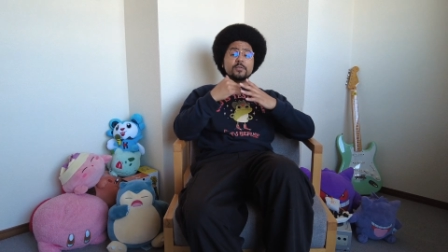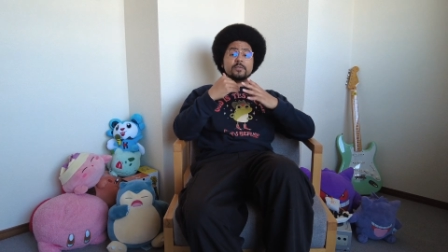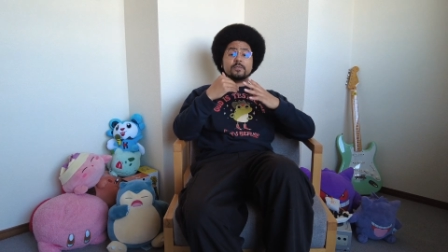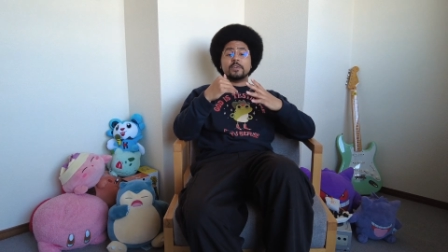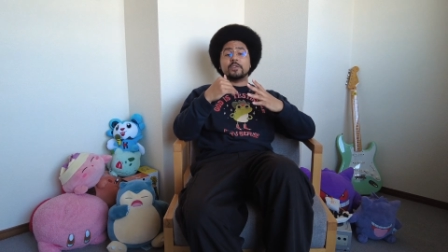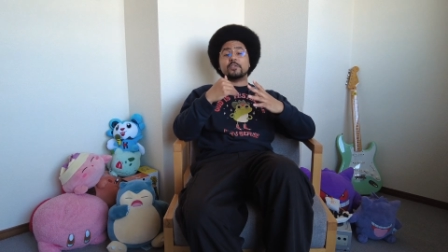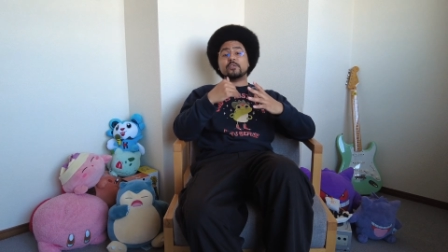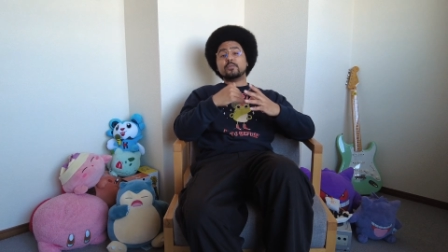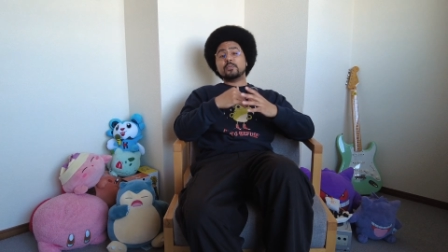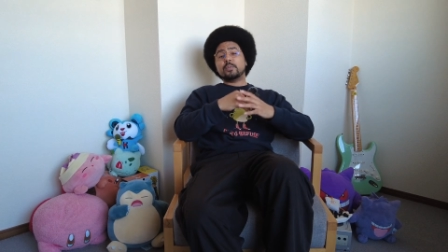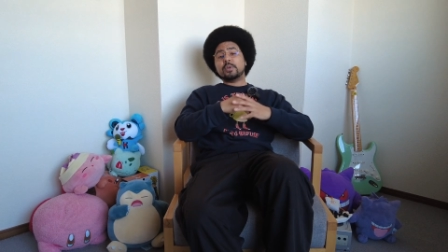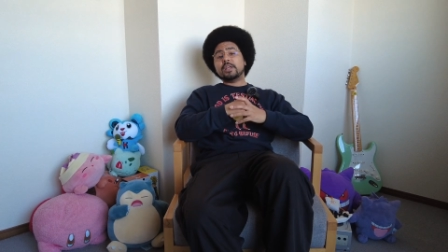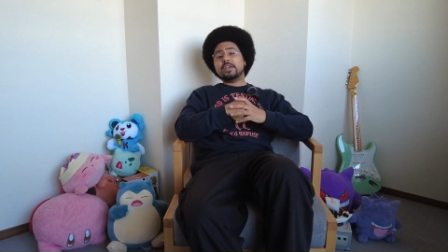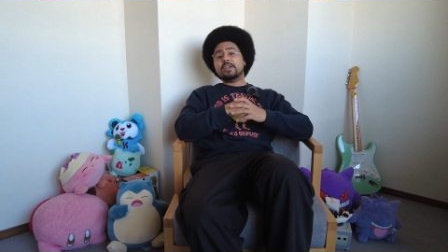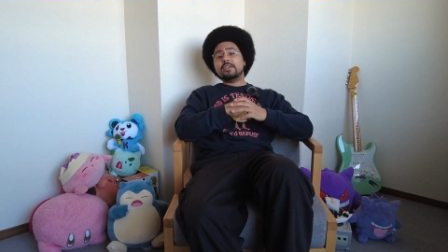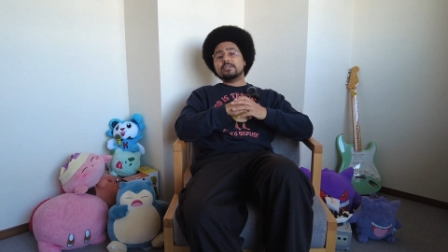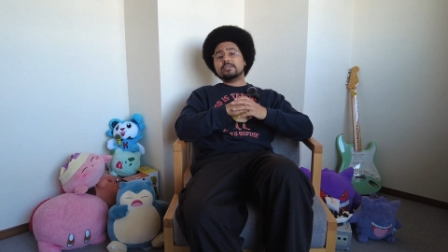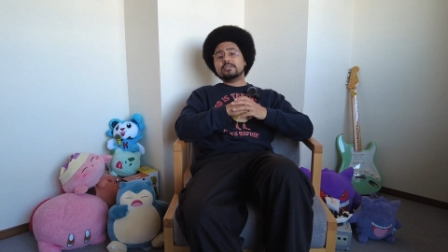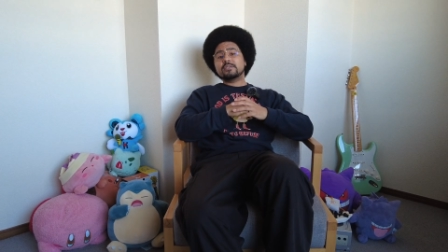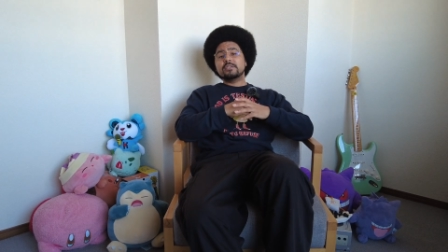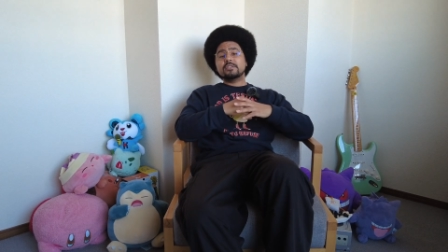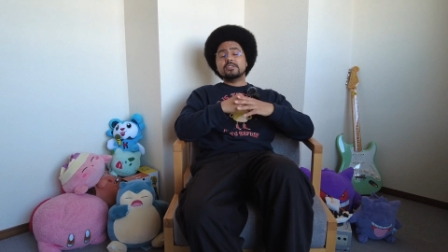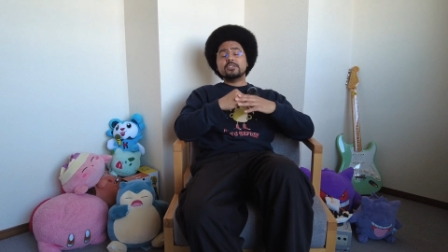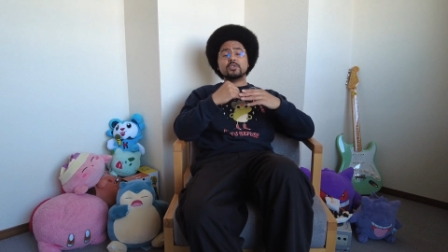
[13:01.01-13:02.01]
5th
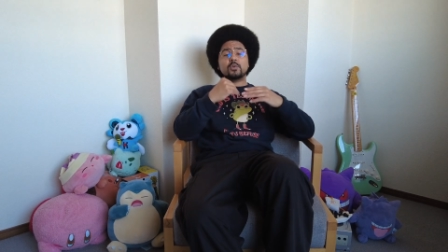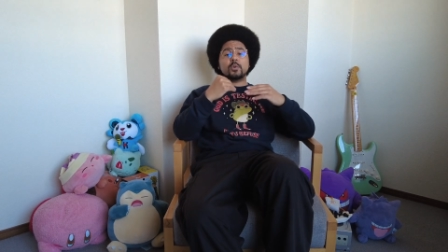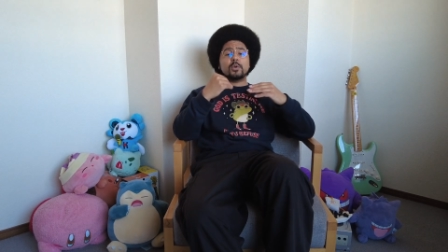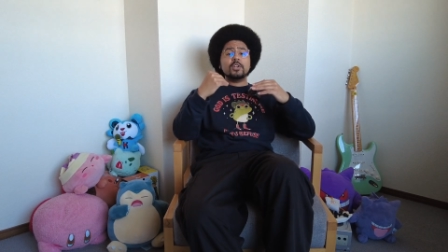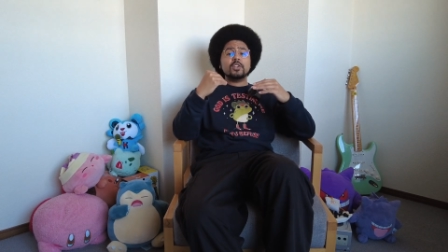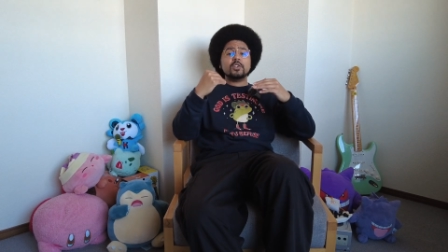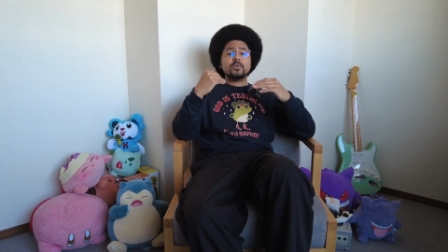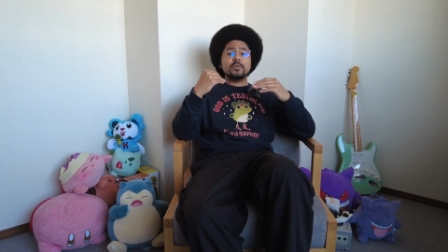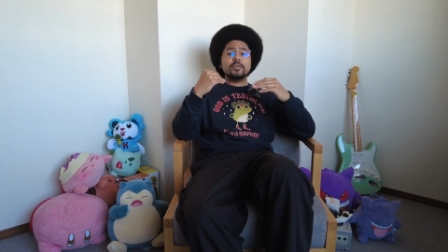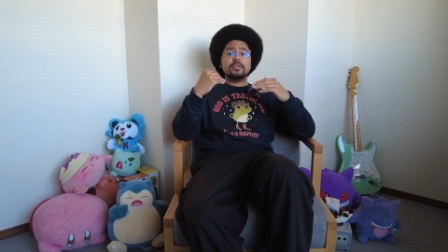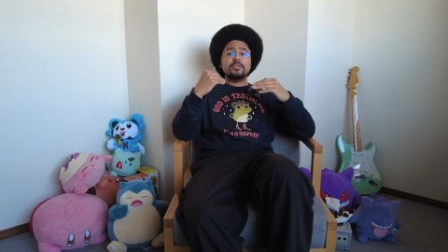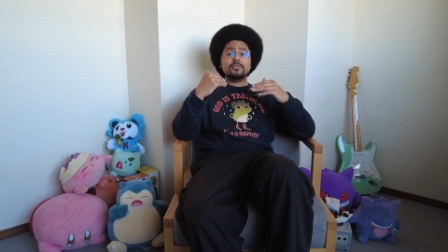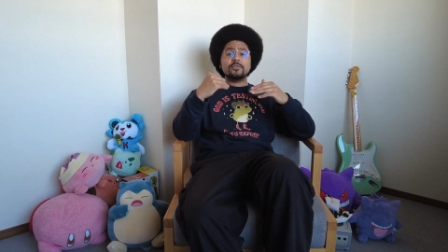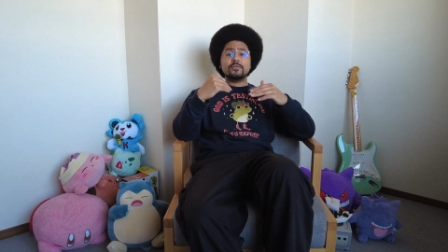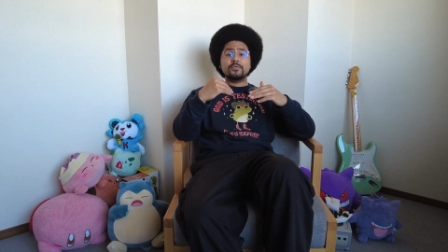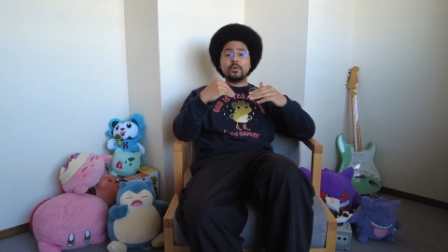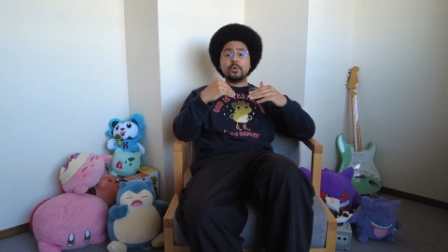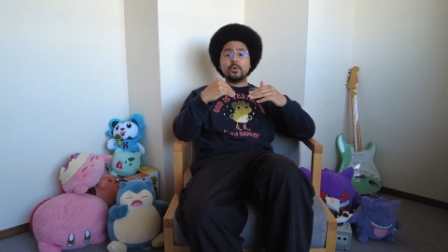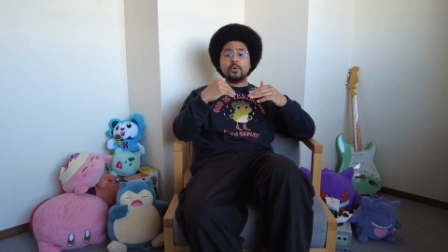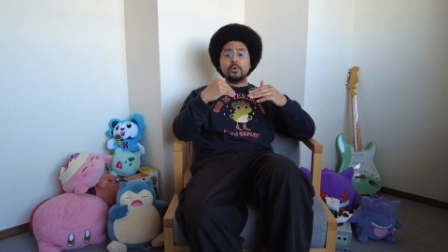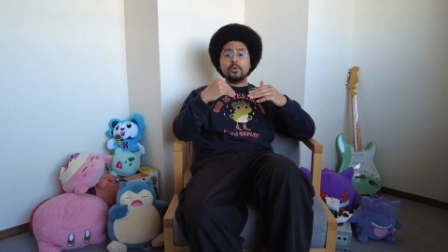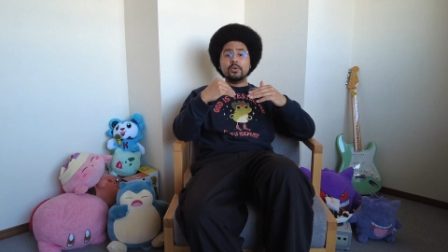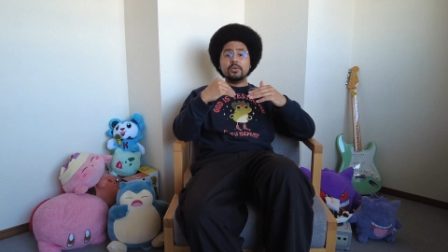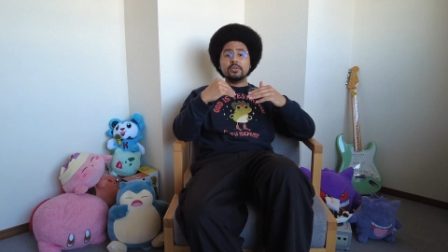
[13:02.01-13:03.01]
place,
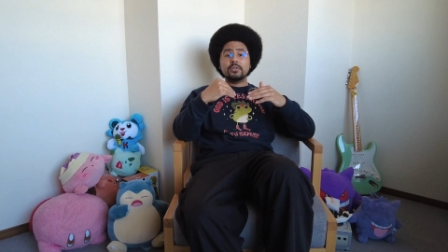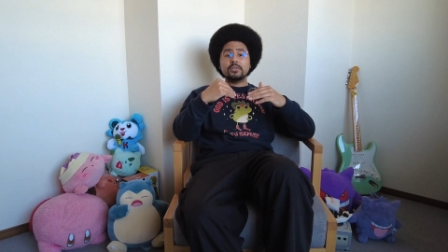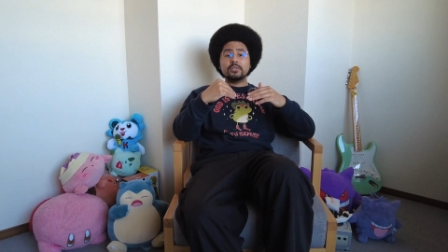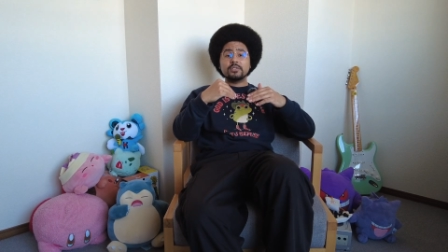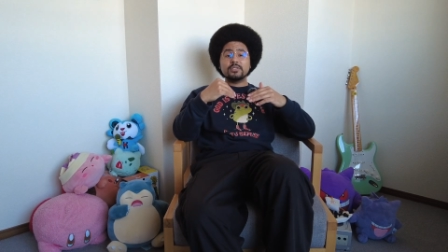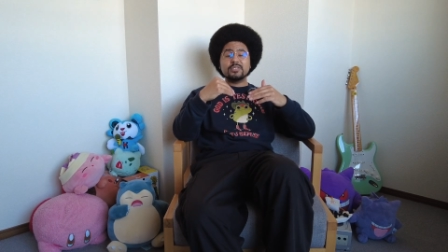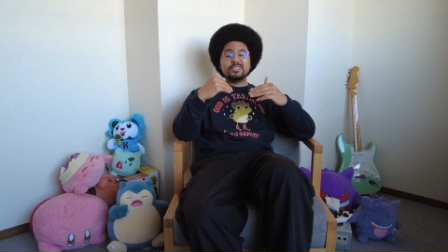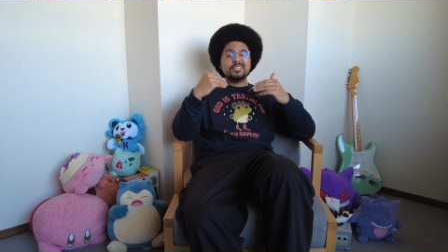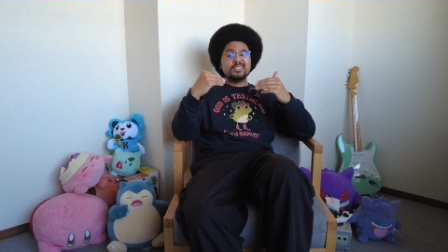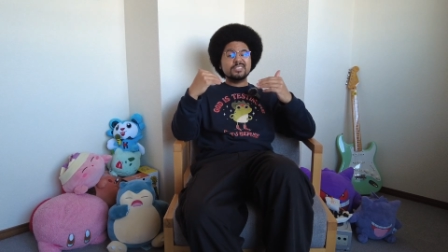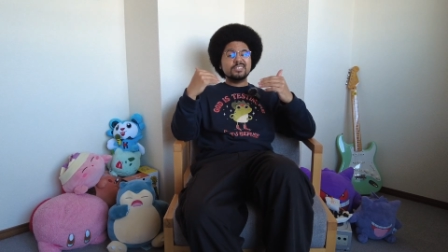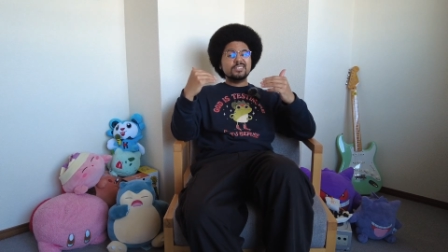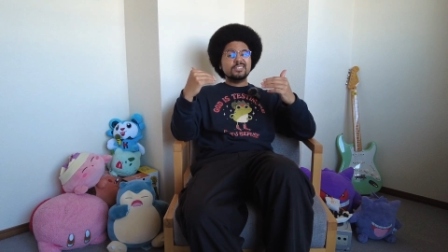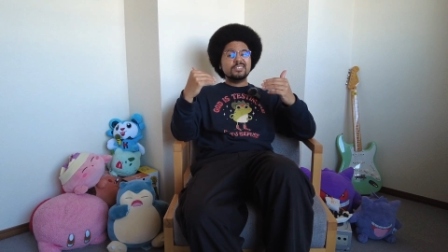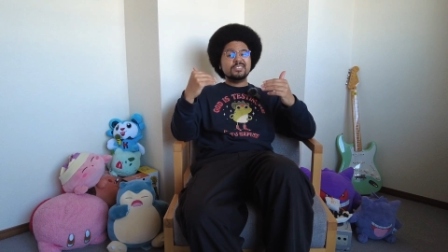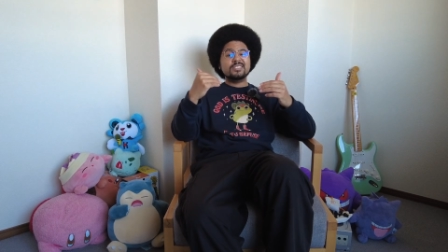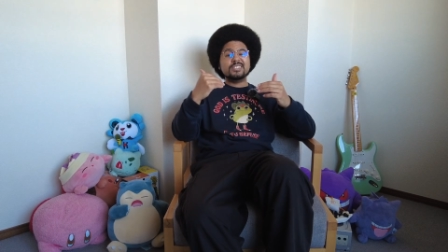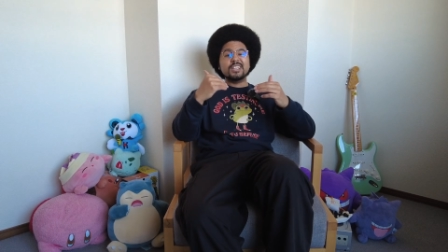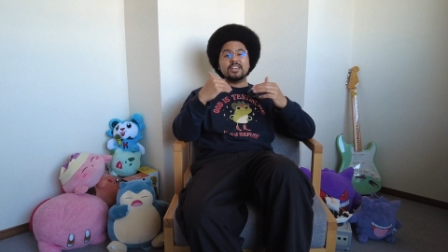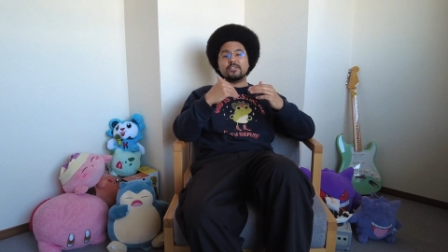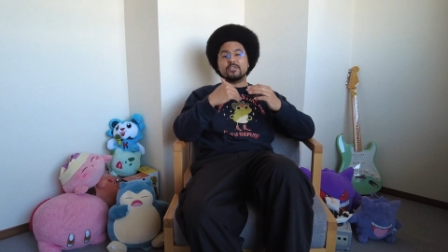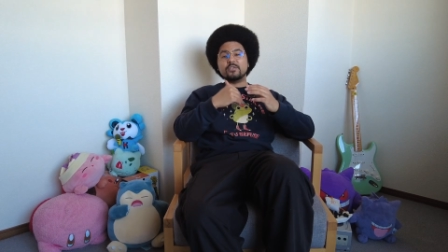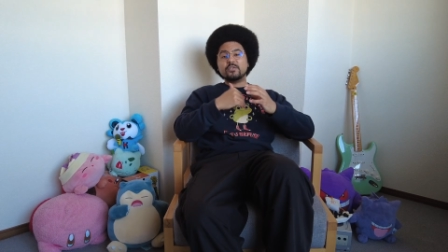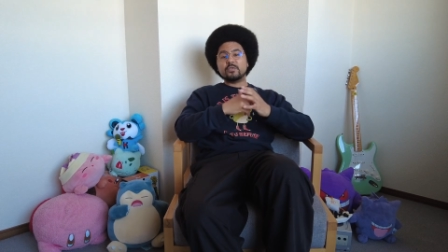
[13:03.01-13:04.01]
2024,
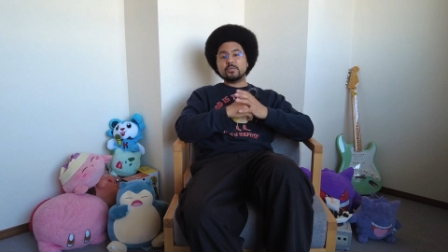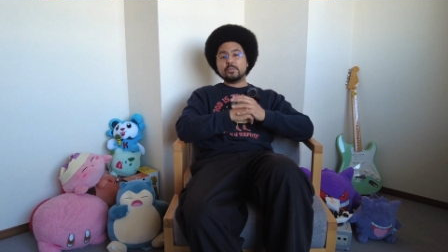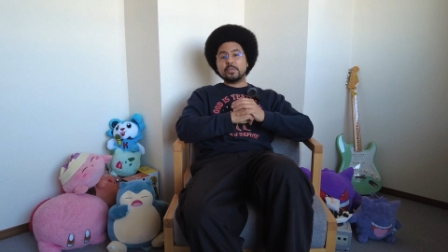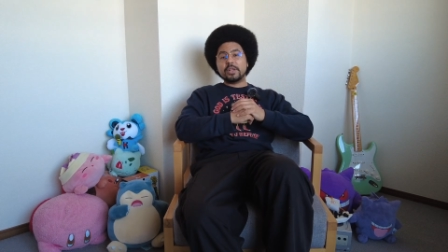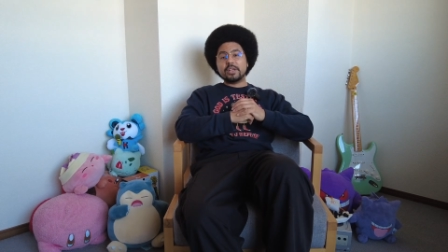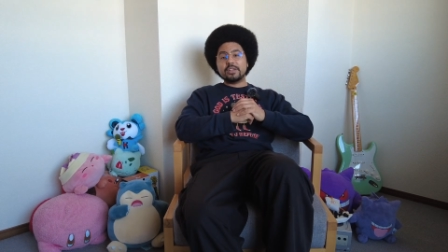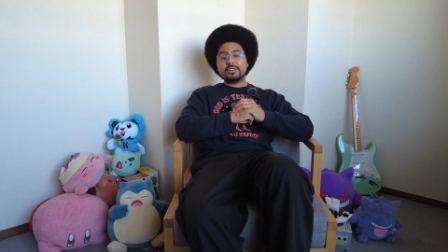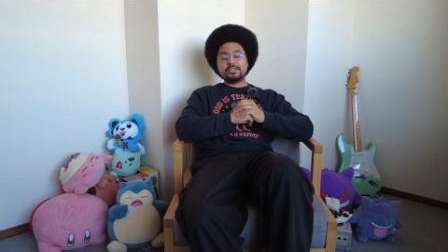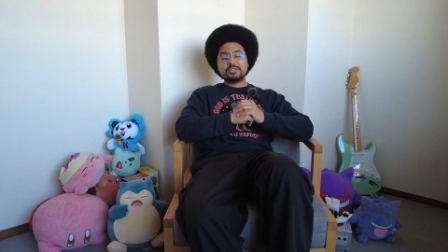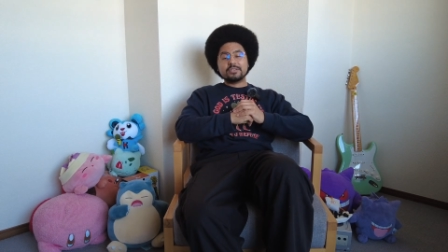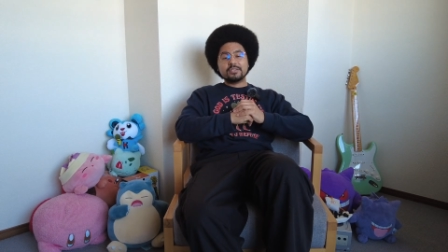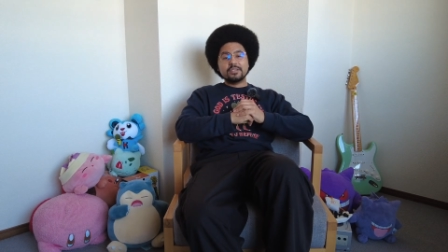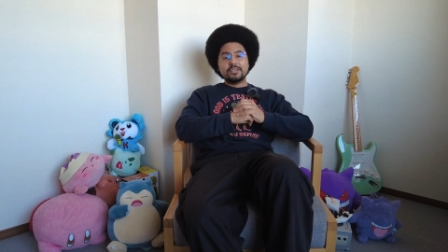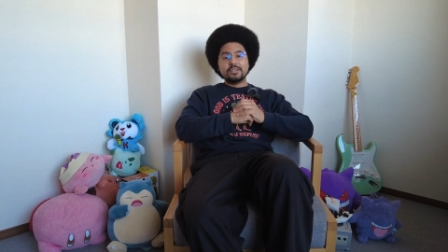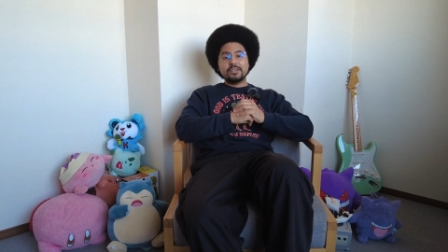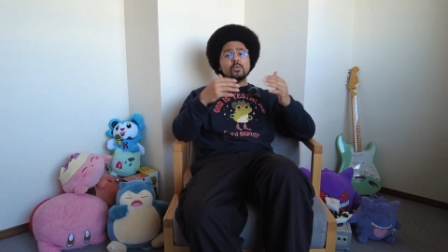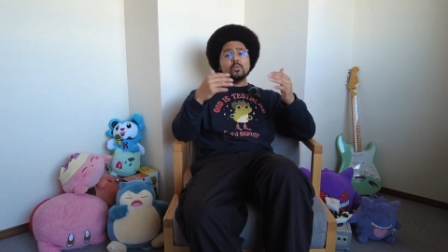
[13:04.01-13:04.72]
7th place.